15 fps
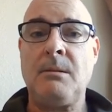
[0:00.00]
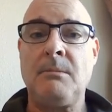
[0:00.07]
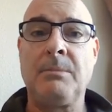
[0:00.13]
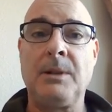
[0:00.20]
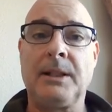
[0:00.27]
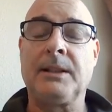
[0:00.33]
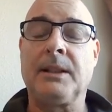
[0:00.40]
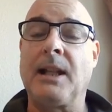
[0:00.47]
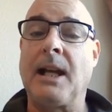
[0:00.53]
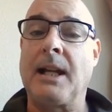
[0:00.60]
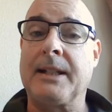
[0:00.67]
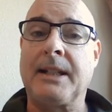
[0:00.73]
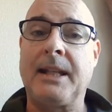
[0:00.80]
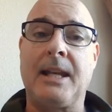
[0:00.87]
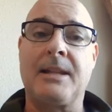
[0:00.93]
but in a lot
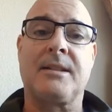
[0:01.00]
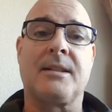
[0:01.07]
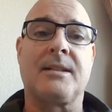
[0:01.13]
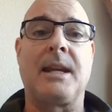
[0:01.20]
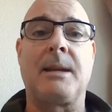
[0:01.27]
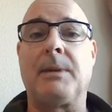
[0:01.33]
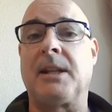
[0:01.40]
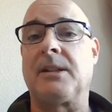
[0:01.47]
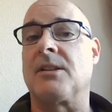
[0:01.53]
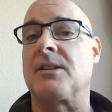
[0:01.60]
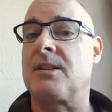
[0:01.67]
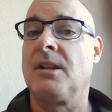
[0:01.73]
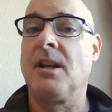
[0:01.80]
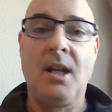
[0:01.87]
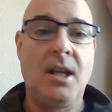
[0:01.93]
of cases, they may just